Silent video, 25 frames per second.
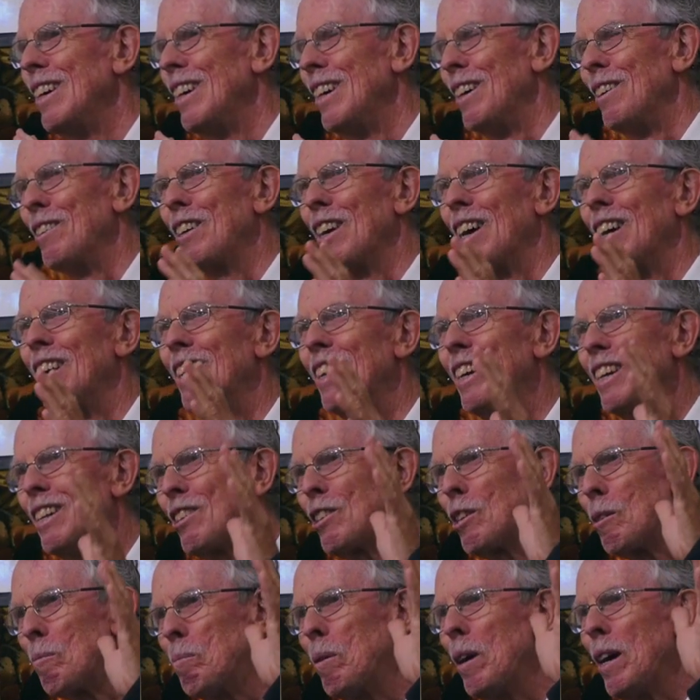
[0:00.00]
okay, it's
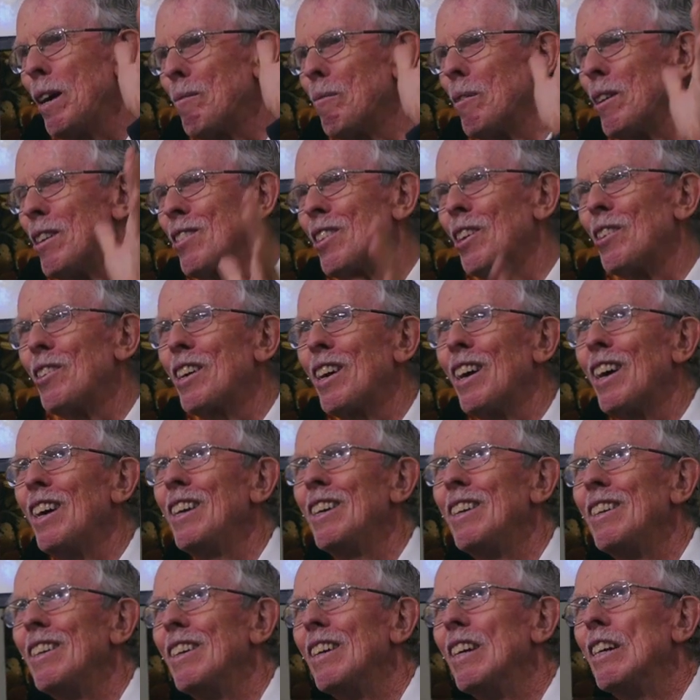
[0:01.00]
the pigments, okay.
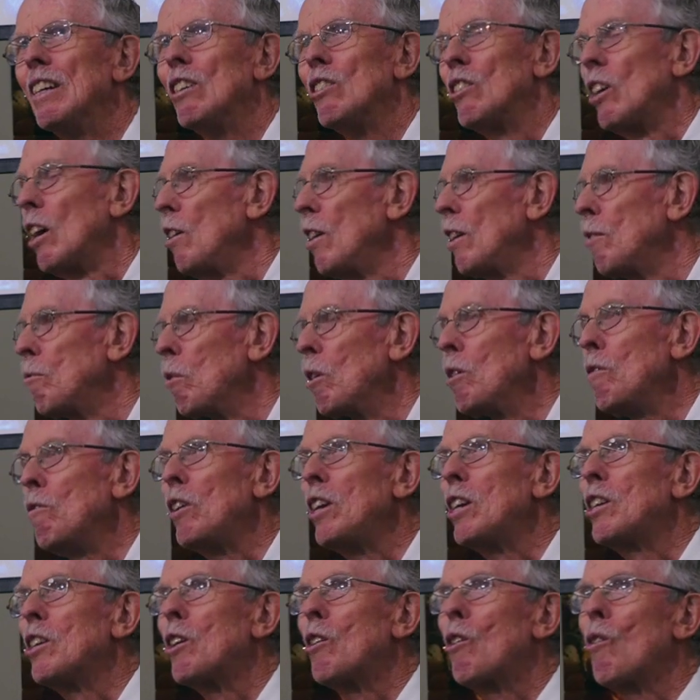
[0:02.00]
So they're
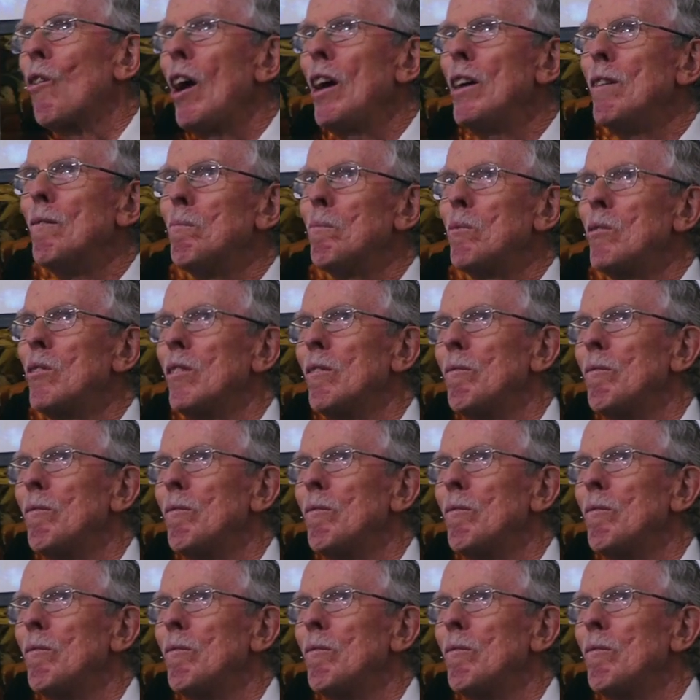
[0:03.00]
moving to grapes.